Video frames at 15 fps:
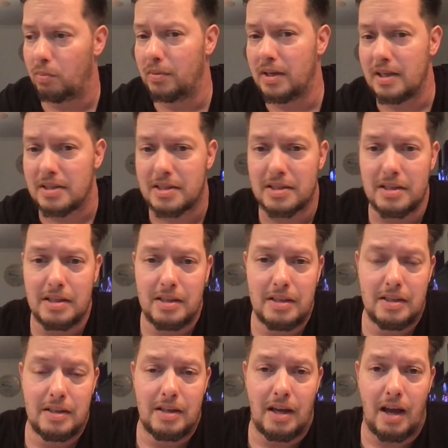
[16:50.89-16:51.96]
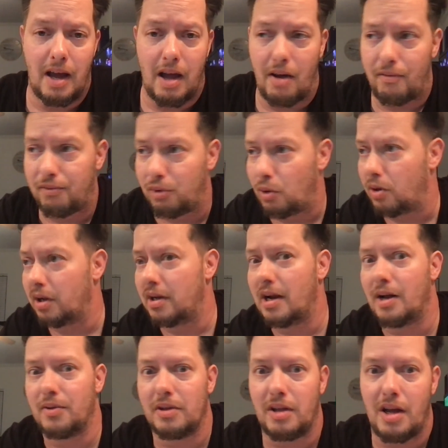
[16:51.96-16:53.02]
Miss, Florida
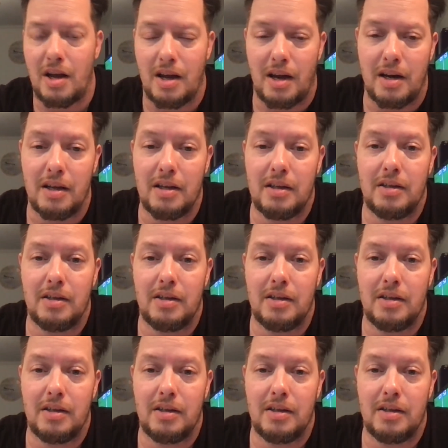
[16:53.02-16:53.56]
down the line,